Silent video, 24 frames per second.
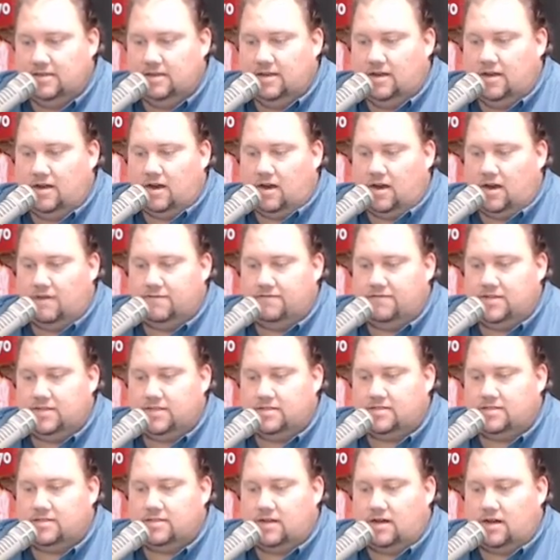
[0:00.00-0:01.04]

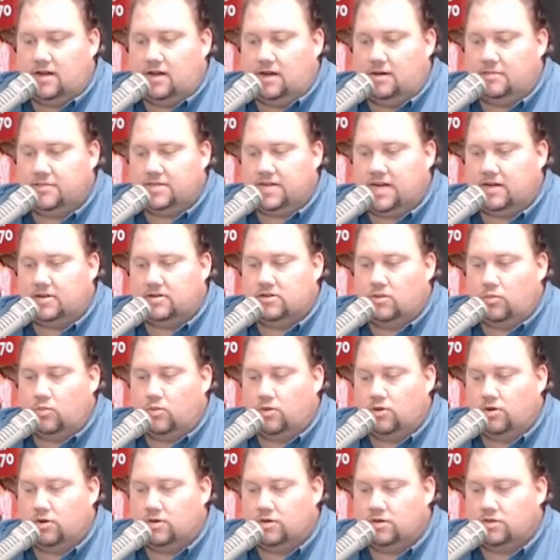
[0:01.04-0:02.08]
office, Dr.
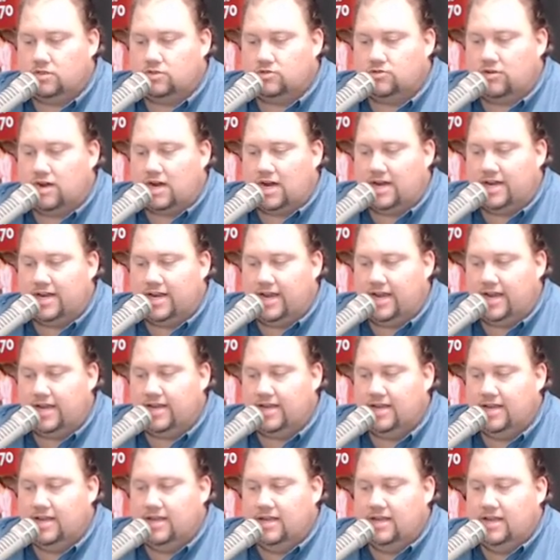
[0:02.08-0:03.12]
Werner
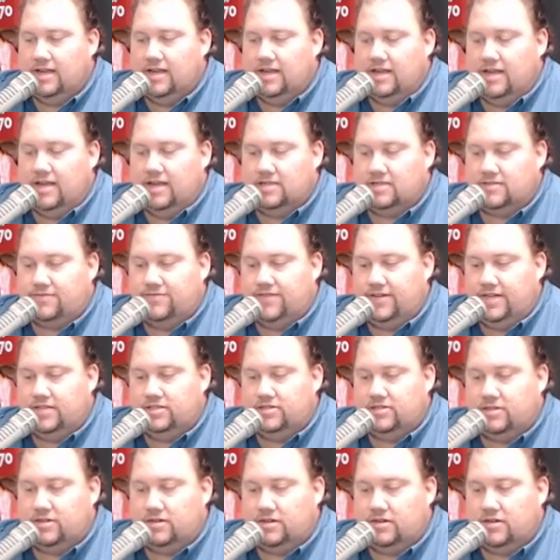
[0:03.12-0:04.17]
Andrade is
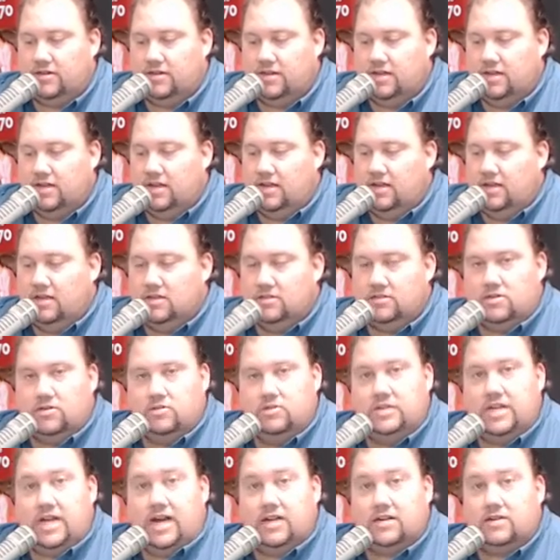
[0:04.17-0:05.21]
featured. So
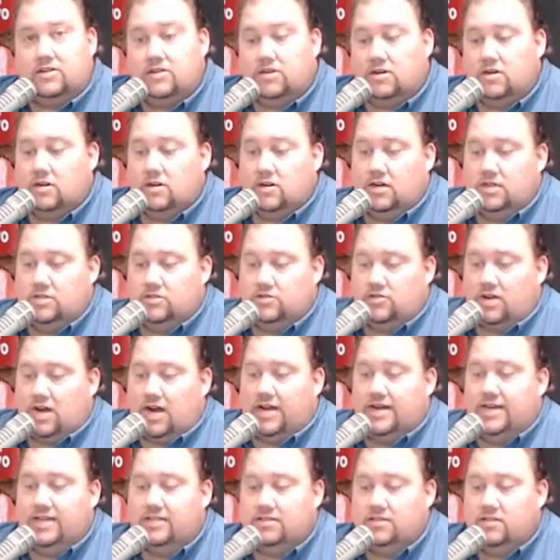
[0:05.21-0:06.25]
Dr.
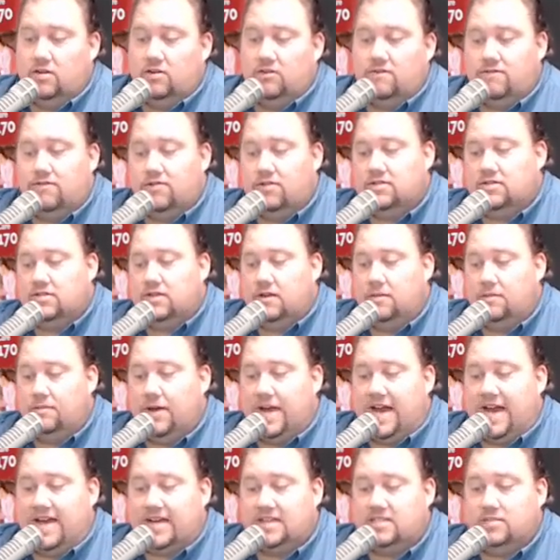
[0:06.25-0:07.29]
Andrade is known for his
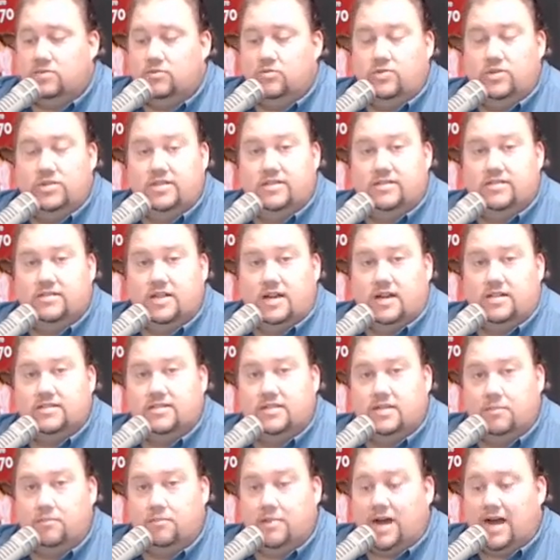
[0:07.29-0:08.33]
compassion when
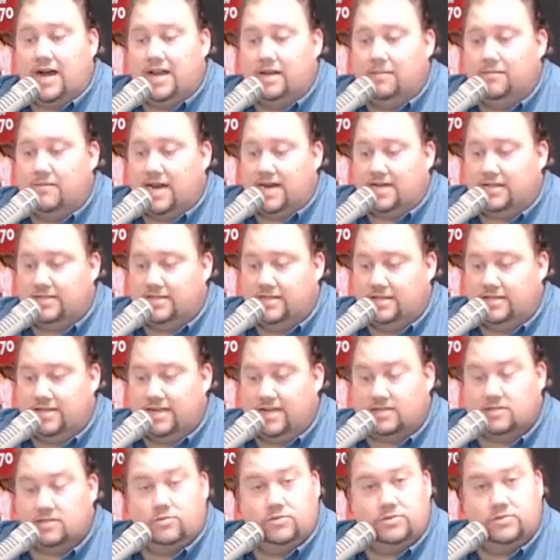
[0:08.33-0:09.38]
discussing body mass
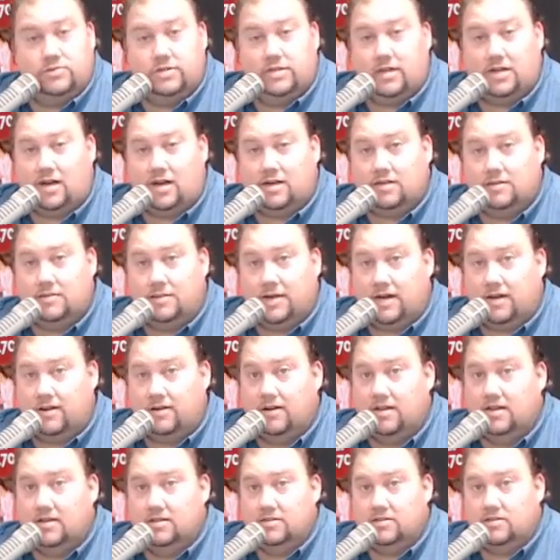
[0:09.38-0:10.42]
index, which we talked about.
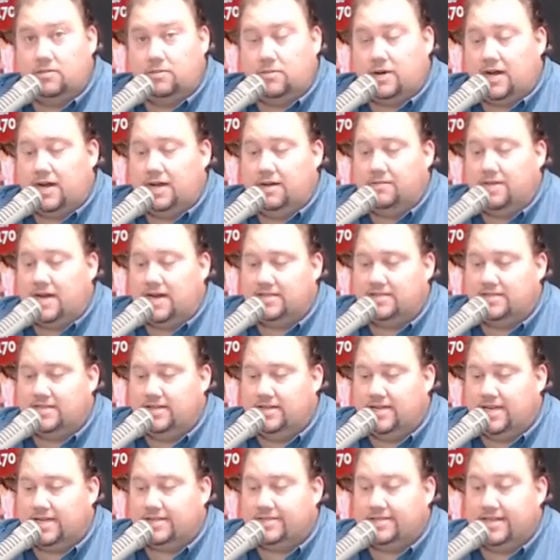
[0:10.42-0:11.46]
So body mass
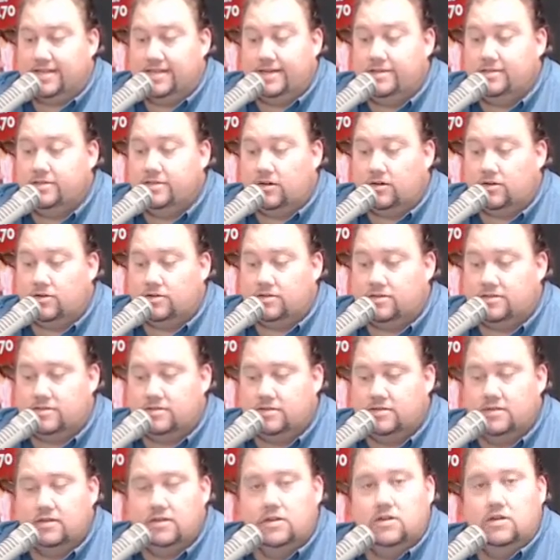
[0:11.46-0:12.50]
index in adults
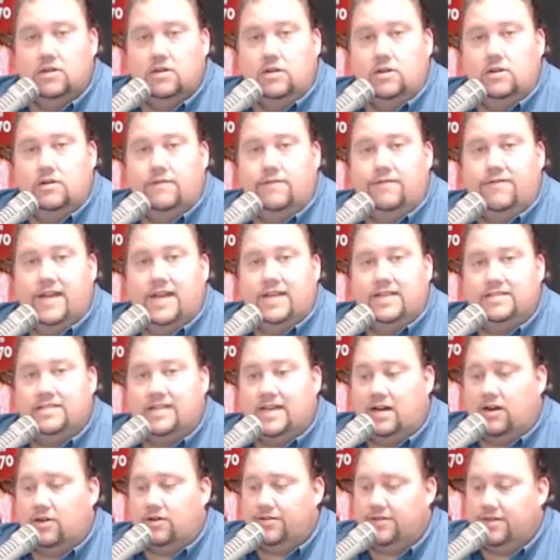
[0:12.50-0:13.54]
who face
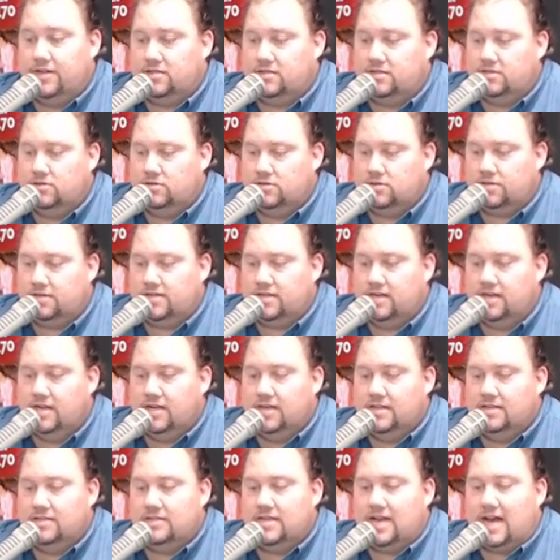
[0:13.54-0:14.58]
health issues
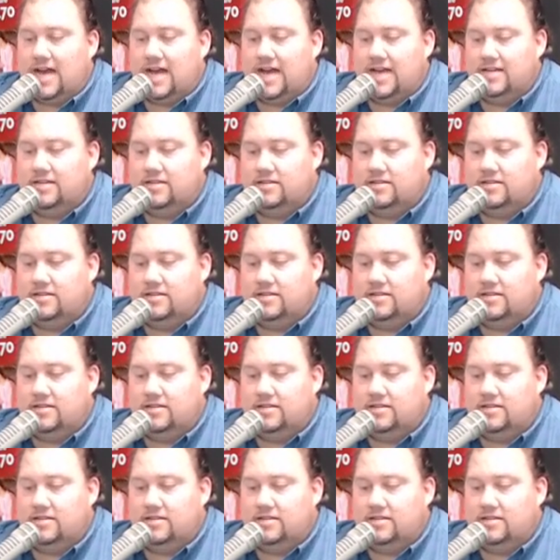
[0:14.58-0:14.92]
tied to